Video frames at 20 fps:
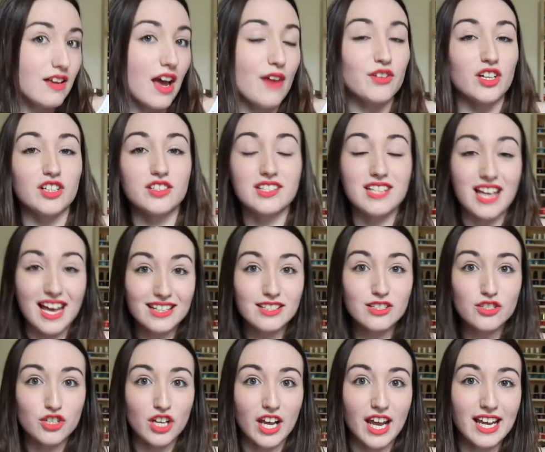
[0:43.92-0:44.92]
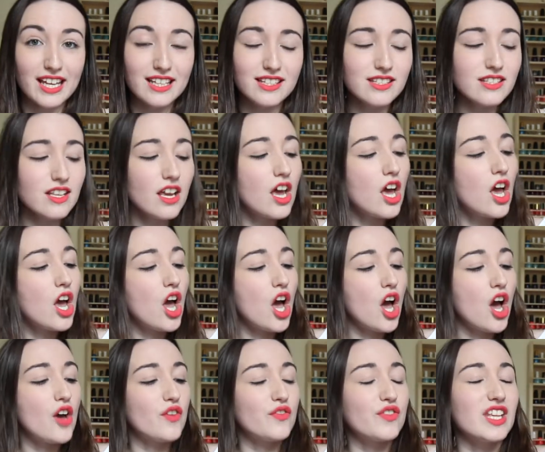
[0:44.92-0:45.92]
I've got ten shades
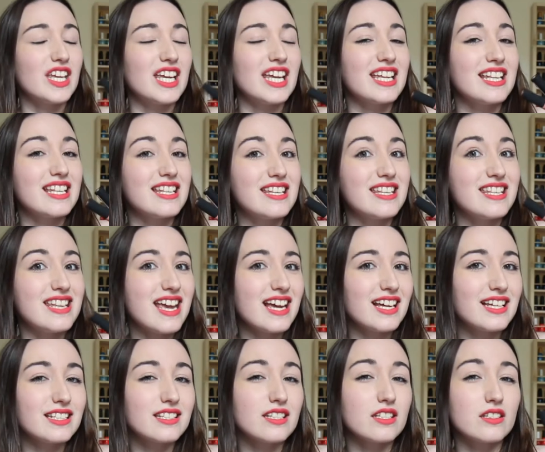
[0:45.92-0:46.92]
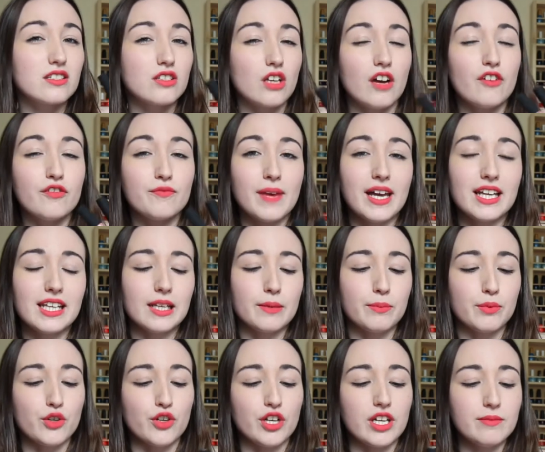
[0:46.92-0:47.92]
of the NYX Soft Matte
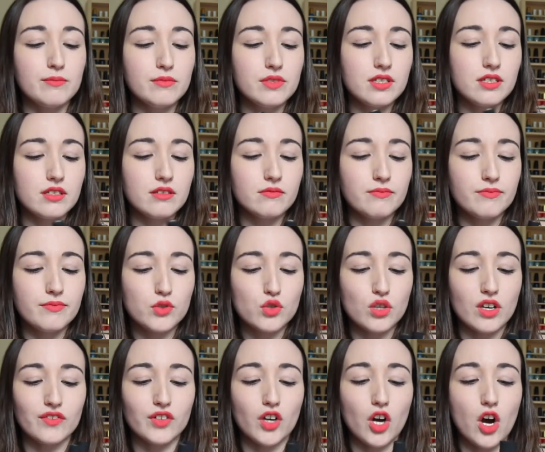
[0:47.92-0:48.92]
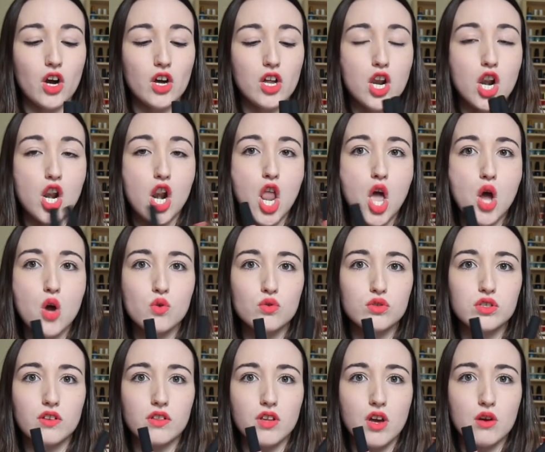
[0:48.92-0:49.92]
Lip Creams, so I've got
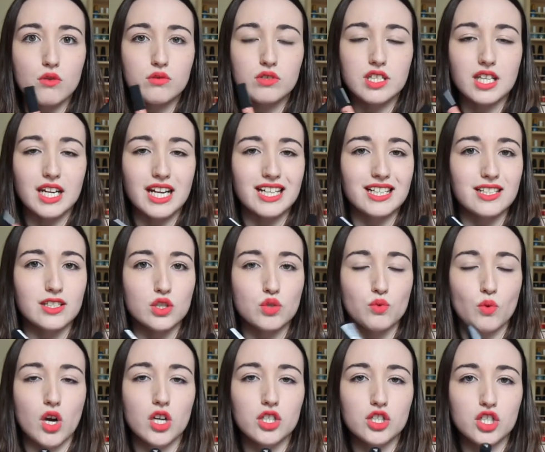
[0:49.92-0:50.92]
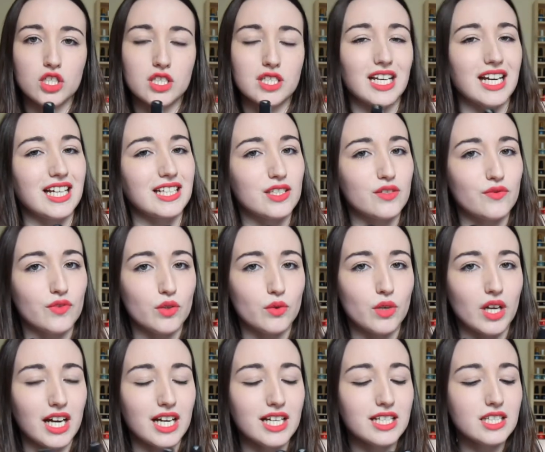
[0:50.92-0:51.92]
loads of those that I can swatch and test for you
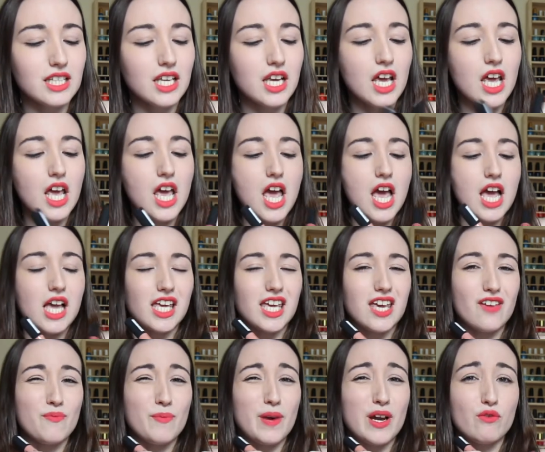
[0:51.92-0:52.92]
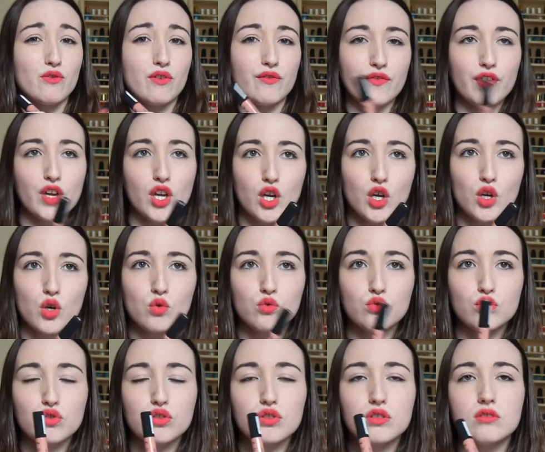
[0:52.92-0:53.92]
guys and give my
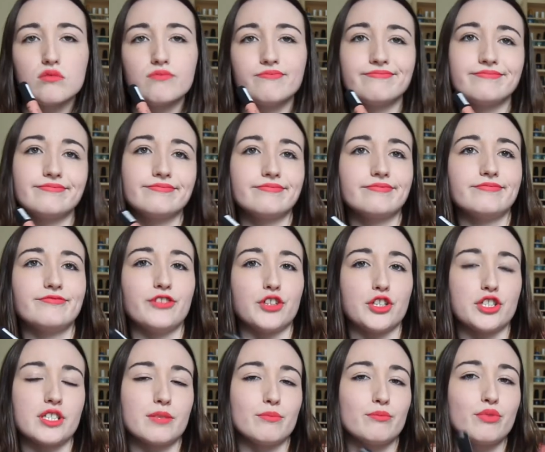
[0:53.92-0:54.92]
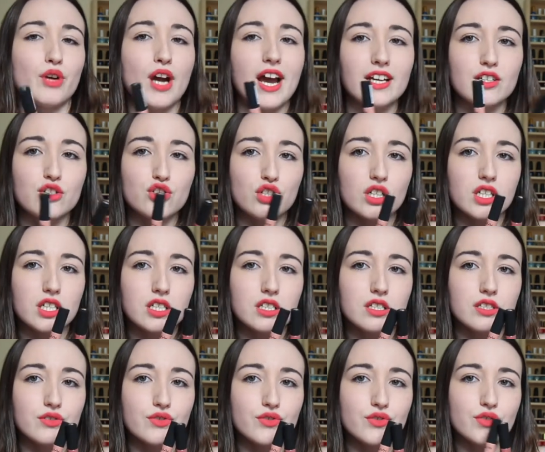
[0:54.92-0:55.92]
reviews, first
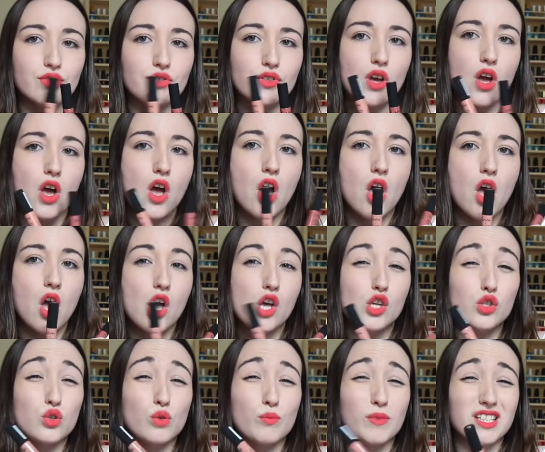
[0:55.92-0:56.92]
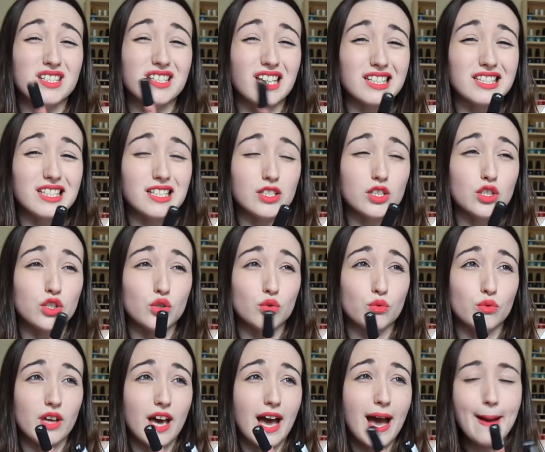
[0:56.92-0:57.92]
impressions, so I'm excited to
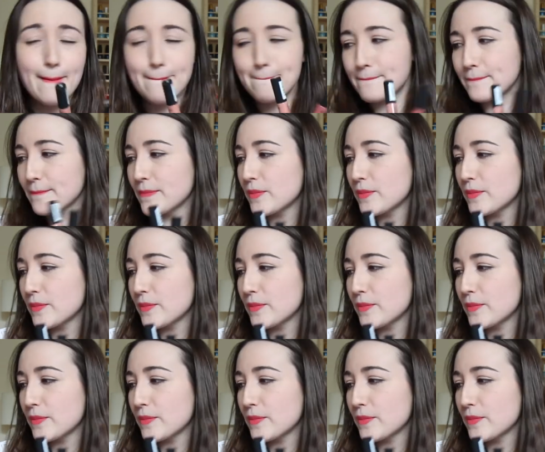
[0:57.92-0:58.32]
do that.